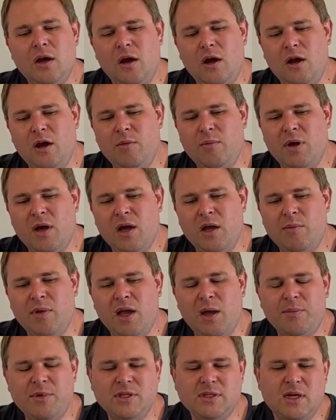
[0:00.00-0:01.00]
I'm
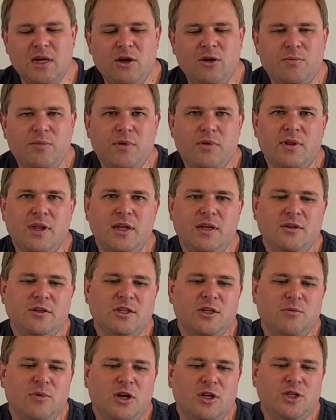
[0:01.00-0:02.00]
happy to help. Thank you
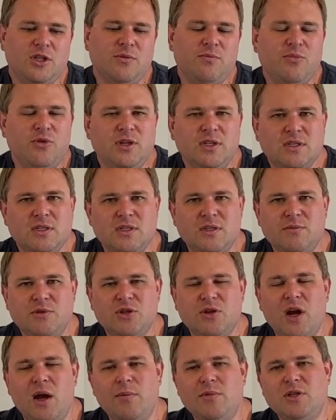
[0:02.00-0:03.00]
so much. Please
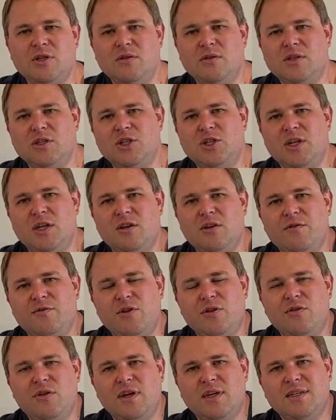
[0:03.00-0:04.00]
subscribe to this channel
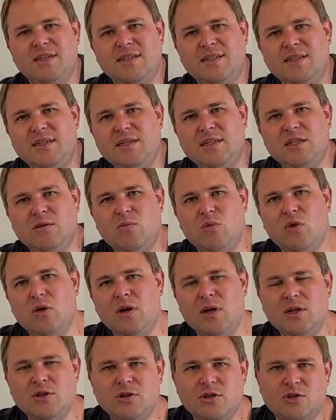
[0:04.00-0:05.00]
if you'd like to see some
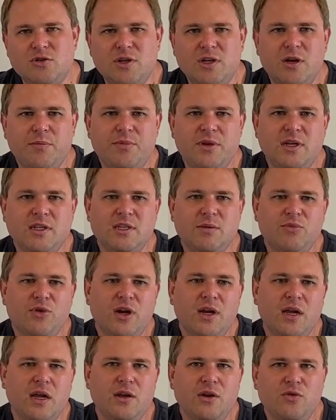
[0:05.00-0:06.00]
more interest rate updates. I'm
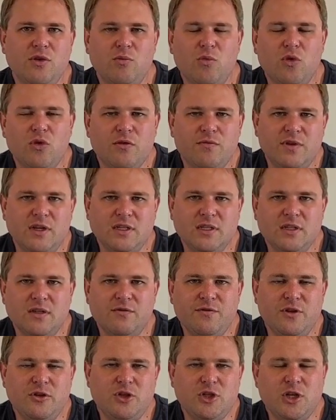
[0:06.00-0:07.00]
planning on doing more of these in
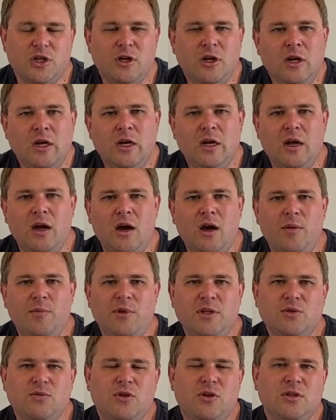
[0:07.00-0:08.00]
the future,
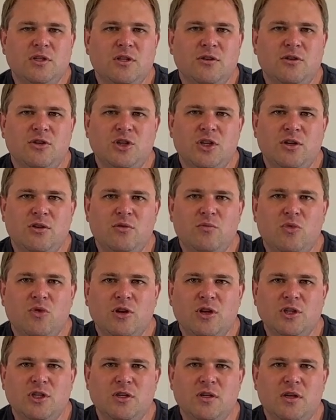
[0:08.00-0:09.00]
as well as other general
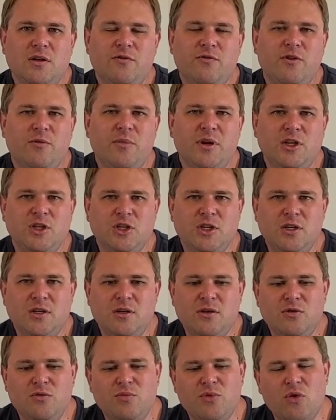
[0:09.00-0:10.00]
mortgage
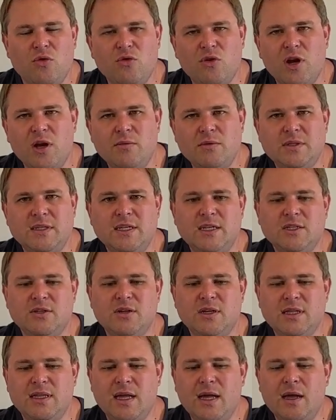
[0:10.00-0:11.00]
information, new programs, things
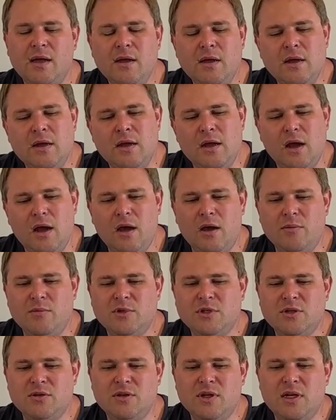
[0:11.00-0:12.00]
like that,
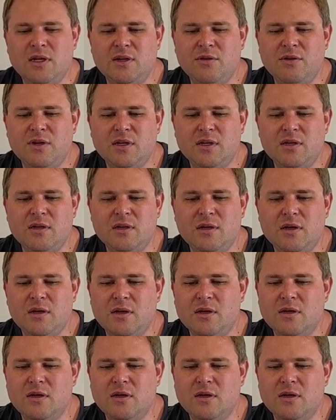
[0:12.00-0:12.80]
so that you can